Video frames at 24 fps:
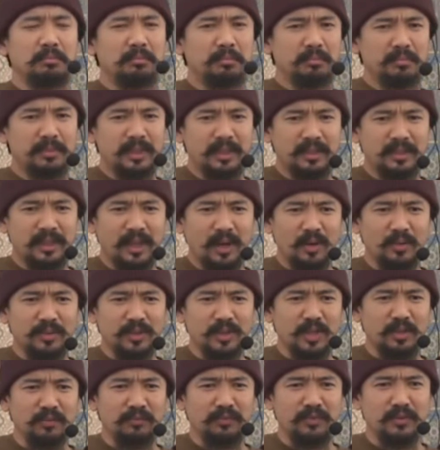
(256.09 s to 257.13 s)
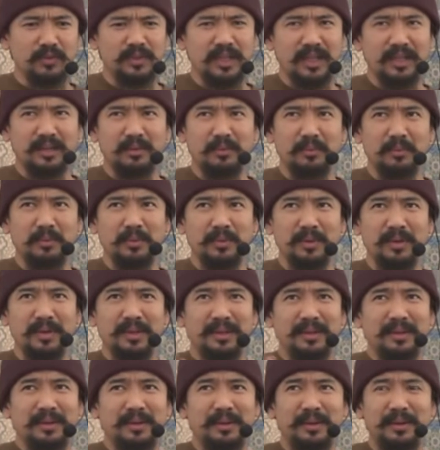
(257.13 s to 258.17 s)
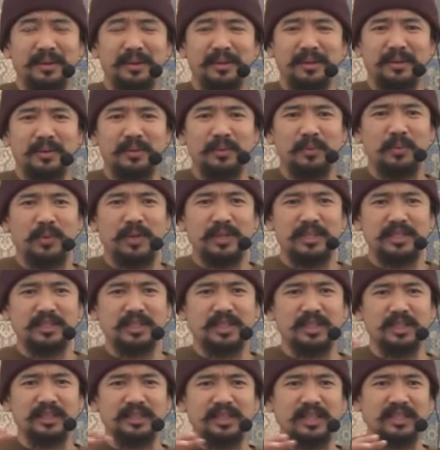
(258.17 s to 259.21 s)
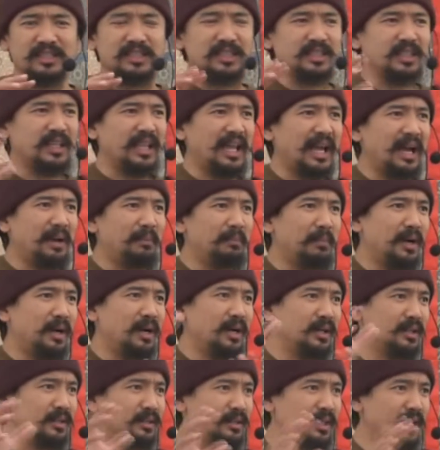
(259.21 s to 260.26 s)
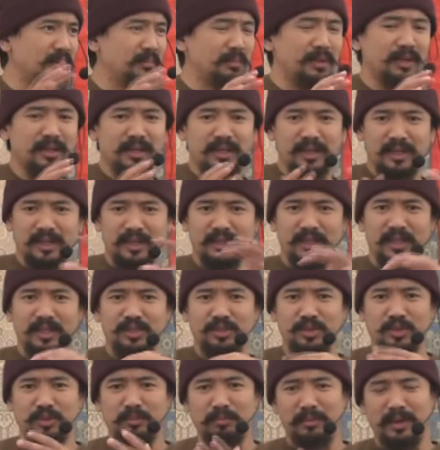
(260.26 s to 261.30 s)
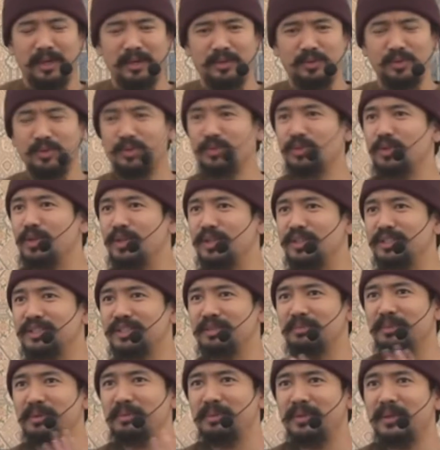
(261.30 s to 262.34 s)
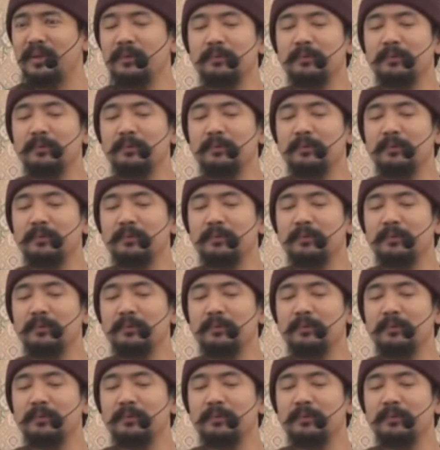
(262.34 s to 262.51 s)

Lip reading: That now the confused, like a what is the connection, Lama, Dharmakaya, nature of mind? Do you understand what I mean?